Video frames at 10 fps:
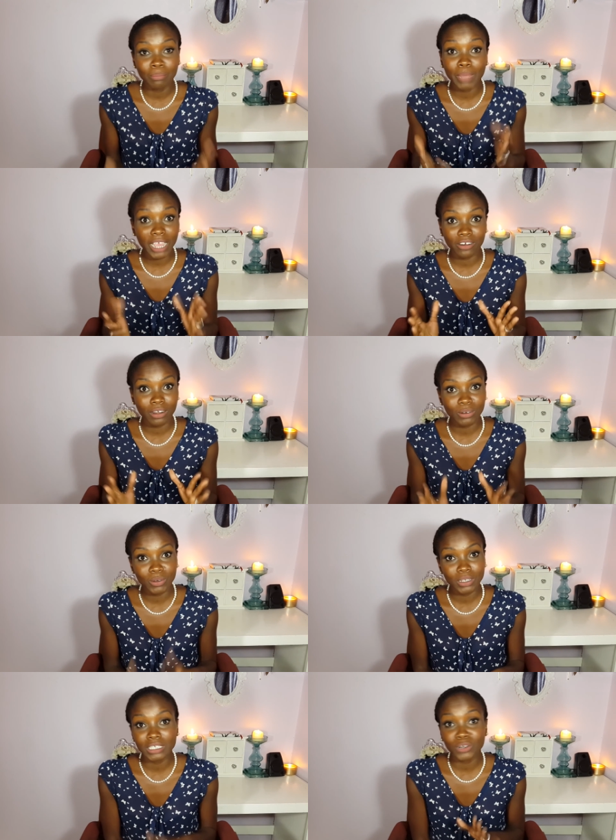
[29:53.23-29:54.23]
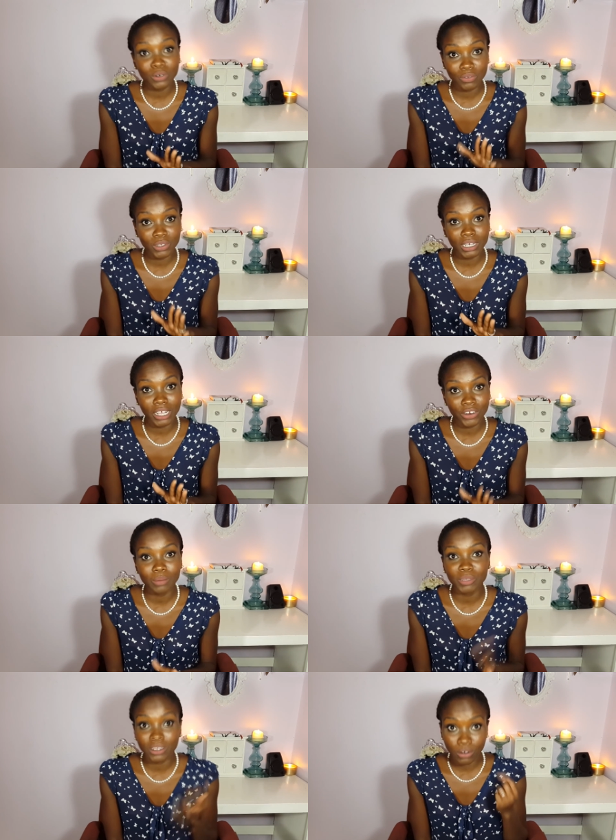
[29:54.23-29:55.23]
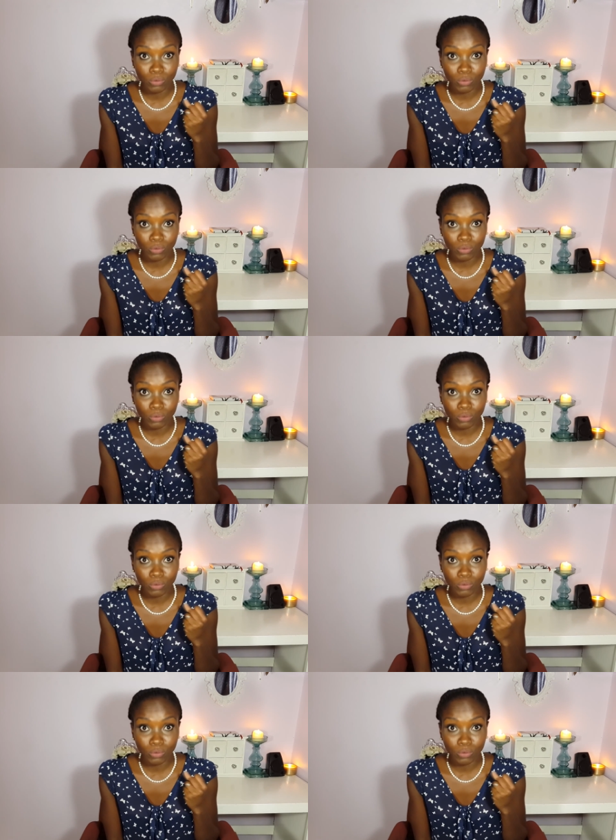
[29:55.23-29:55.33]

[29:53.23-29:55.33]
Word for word: Background noise. I don't know if you can hear it, but there are